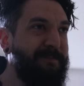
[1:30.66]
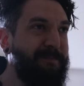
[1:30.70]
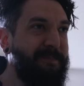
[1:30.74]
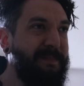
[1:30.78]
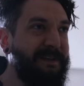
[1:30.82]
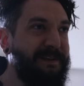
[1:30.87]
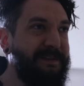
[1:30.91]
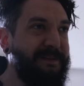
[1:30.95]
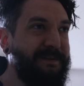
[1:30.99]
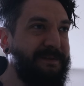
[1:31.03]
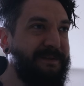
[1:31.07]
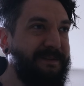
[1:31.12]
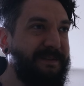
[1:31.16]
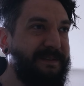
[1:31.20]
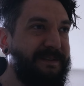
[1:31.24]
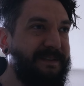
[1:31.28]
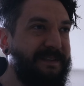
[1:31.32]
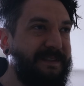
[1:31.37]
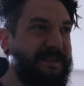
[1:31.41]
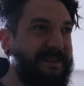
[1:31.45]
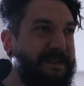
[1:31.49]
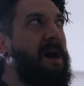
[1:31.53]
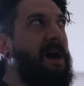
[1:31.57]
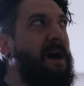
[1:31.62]

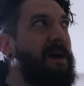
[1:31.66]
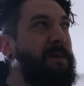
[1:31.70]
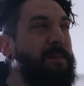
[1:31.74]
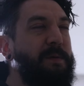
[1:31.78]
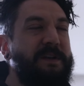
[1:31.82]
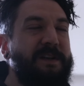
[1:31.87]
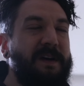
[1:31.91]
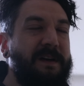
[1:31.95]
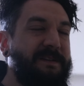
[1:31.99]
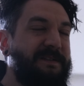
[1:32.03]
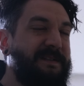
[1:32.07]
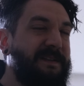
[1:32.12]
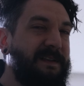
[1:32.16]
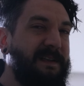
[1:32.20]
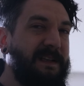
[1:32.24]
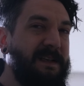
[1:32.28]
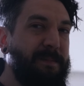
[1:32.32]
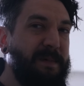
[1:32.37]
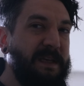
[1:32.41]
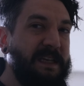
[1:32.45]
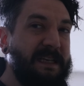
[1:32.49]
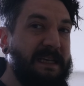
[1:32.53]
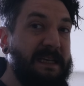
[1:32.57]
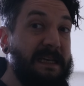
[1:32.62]
because I would constantly
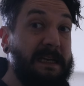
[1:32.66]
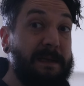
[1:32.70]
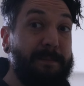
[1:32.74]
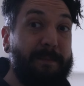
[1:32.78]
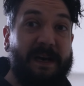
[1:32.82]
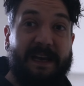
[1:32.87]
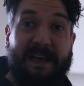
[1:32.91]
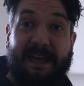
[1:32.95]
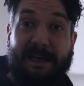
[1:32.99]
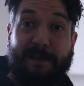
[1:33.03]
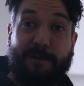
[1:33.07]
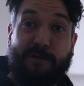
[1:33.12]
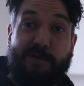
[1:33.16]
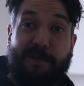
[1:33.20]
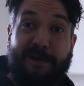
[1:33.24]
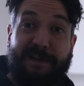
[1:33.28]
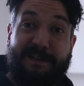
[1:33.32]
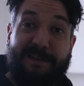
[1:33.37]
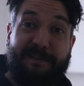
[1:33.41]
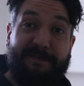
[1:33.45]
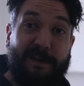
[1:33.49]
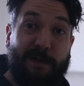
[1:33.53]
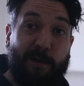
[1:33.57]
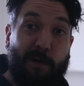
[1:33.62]
be in my head
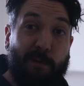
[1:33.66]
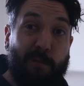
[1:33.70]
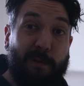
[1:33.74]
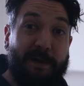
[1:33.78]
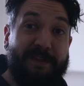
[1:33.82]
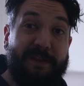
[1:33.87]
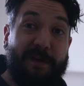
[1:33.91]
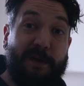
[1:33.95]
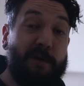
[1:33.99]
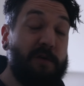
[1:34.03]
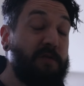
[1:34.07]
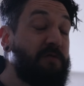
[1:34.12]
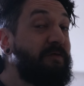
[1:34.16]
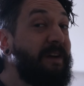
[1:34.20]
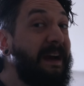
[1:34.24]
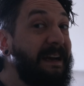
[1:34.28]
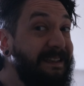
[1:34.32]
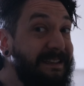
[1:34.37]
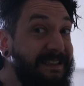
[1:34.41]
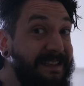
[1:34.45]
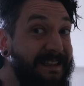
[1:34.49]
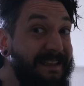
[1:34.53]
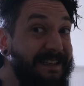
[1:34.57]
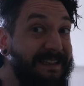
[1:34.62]
trying to figure out what the
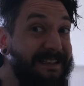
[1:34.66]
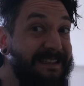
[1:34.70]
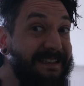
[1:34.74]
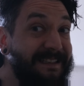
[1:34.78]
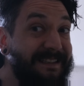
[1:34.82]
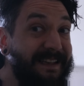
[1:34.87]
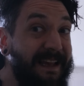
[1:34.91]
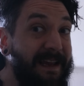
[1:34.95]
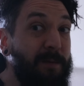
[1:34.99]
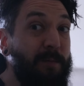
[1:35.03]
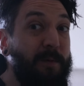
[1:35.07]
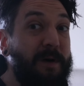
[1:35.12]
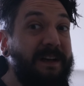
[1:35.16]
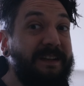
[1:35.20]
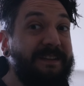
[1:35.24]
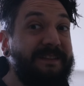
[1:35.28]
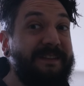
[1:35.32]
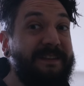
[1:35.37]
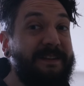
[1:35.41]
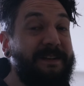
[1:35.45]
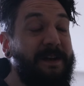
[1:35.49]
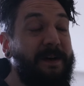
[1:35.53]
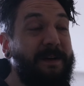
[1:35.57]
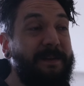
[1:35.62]
correct thing to say
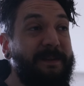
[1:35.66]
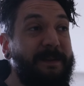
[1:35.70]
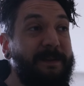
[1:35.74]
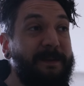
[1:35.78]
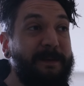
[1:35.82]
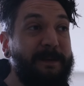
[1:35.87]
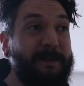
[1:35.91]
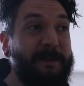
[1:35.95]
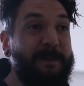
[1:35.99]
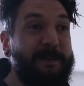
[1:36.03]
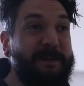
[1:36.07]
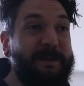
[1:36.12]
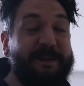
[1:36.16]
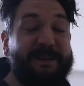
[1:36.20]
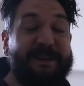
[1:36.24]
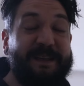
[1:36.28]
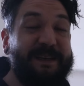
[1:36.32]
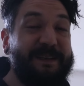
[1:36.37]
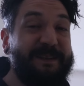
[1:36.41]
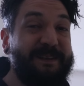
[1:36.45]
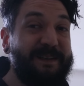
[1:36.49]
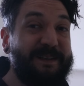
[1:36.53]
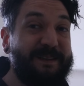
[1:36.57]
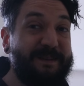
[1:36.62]
was, not the
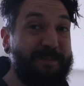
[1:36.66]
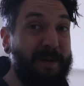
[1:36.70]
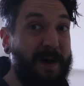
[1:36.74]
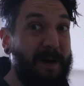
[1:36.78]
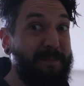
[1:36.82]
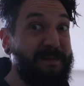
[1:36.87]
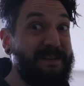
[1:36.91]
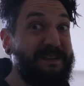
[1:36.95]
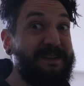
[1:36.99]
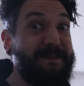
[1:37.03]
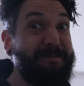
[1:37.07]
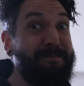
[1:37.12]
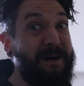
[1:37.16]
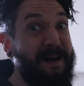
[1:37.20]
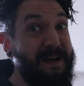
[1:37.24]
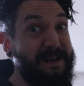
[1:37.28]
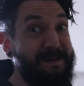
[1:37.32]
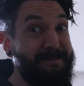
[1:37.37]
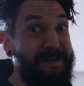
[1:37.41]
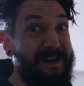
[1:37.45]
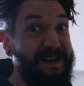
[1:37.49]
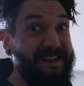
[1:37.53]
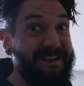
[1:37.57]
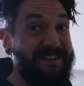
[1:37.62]
thing that has popped into my
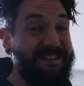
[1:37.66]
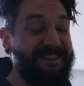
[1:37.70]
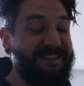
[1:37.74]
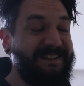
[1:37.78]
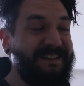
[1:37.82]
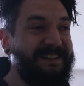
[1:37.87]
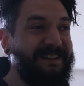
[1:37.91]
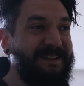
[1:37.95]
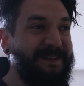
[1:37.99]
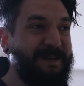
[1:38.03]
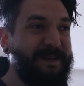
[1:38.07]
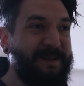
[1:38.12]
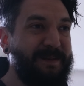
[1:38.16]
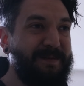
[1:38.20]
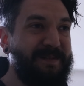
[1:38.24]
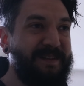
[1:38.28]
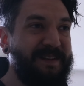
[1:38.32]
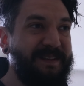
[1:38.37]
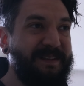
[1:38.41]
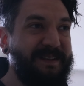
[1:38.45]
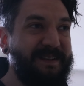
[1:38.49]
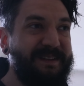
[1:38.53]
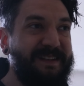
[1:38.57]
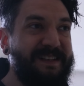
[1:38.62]
mind, you know,
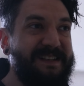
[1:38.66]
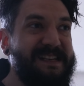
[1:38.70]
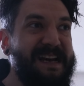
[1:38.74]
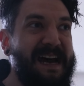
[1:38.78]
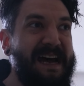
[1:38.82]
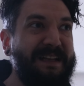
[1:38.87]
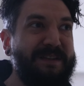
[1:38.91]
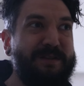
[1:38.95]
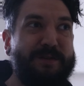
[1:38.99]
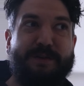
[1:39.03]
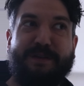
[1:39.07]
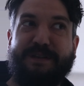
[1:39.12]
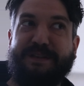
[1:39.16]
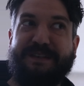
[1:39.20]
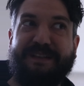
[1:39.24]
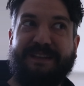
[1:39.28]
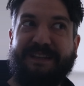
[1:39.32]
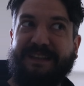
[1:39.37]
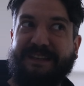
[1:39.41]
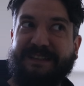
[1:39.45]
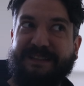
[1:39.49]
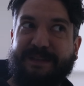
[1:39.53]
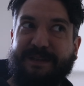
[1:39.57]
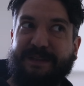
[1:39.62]
the tangent
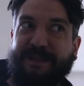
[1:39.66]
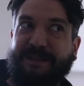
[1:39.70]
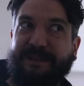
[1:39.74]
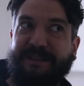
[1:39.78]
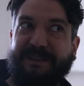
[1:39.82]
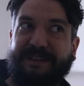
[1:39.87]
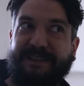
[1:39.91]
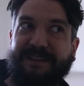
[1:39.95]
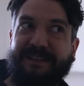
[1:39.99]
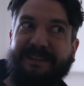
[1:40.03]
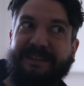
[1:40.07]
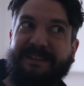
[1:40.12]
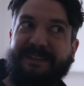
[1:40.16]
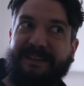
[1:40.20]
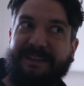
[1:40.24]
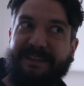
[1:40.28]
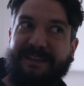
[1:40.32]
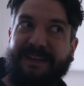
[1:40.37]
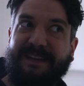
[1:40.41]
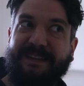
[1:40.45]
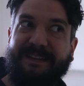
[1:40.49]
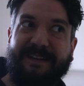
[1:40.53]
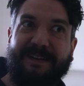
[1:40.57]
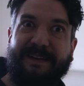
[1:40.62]
thing, the
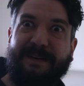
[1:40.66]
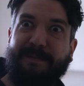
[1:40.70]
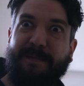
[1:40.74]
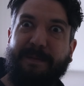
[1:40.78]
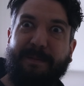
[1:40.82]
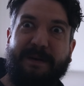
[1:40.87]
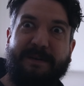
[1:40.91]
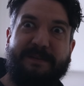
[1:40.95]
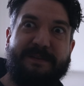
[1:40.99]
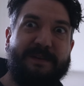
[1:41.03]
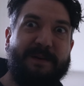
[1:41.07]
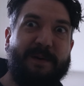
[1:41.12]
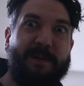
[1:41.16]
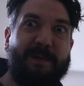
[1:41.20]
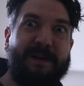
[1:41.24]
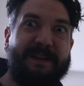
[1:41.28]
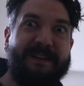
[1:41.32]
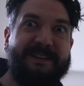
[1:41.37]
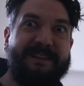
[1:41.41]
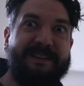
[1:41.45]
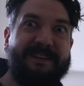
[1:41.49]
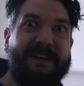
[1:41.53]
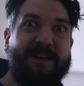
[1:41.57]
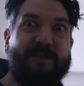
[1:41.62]
thing that I'm about to go
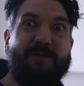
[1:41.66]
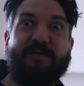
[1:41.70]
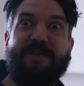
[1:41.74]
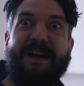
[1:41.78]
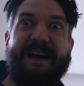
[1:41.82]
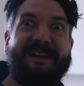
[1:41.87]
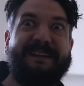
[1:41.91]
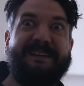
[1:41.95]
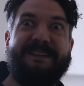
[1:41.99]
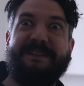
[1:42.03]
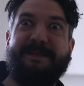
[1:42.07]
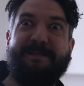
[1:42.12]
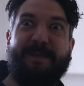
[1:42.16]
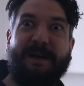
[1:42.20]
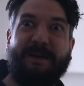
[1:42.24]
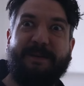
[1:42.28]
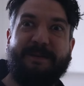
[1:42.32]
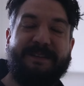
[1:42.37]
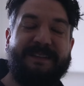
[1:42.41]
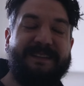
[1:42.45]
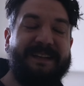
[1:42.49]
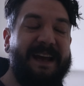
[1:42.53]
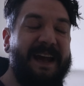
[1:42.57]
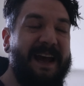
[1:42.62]
on a rant
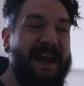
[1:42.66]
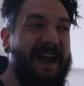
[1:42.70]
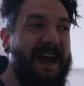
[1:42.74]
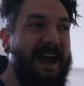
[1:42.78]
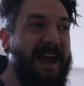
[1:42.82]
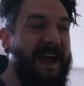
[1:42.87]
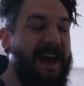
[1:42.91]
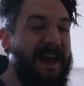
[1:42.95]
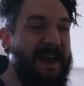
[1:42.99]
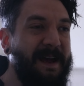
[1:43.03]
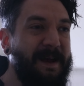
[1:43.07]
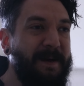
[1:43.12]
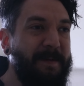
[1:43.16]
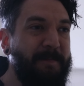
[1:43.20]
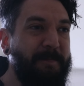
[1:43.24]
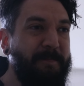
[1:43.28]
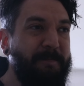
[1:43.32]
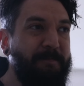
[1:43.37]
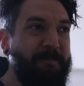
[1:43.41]
about.